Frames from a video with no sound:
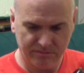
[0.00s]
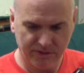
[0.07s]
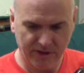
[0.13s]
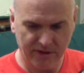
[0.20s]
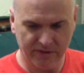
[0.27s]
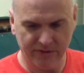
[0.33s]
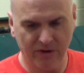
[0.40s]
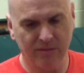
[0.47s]
I
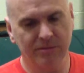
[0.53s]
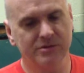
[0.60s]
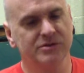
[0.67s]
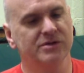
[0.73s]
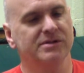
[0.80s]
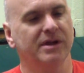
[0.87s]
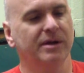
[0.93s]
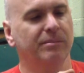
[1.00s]
don't know, it almost
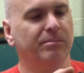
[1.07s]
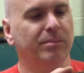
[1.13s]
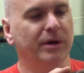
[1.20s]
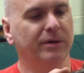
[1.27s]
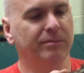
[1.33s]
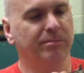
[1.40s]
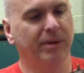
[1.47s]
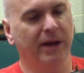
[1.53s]
looks like a
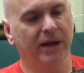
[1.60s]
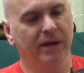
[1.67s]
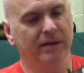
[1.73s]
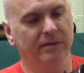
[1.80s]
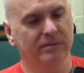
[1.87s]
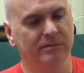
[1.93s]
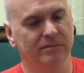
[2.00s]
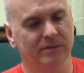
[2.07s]
bunt
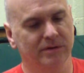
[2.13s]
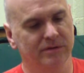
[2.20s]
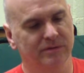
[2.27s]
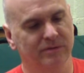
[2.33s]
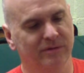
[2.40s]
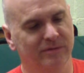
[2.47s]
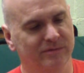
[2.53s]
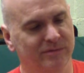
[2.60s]
pan
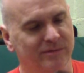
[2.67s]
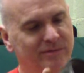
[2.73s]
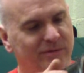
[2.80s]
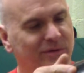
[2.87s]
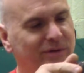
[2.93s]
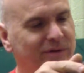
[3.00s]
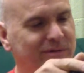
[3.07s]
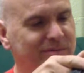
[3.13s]
or
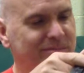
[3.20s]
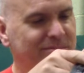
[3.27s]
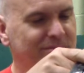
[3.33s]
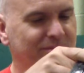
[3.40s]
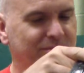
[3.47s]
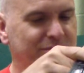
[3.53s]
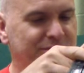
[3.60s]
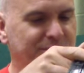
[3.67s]
a
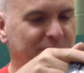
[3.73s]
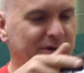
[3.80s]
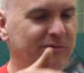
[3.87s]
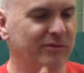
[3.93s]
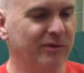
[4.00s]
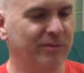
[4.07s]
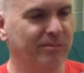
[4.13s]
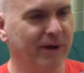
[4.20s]

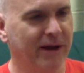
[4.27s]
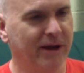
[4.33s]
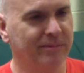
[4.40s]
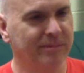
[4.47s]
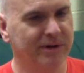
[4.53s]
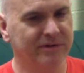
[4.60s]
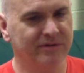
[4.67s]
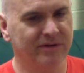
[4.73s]
springform pan,
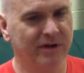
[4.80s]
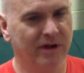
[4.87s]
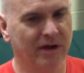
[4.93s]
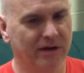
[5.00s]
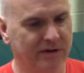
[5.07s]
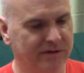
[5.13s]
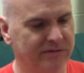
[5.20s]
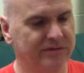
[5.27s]
but it's
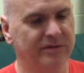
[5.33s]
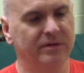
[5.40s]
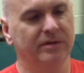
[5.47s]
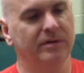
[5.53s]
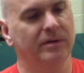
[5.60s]
not because it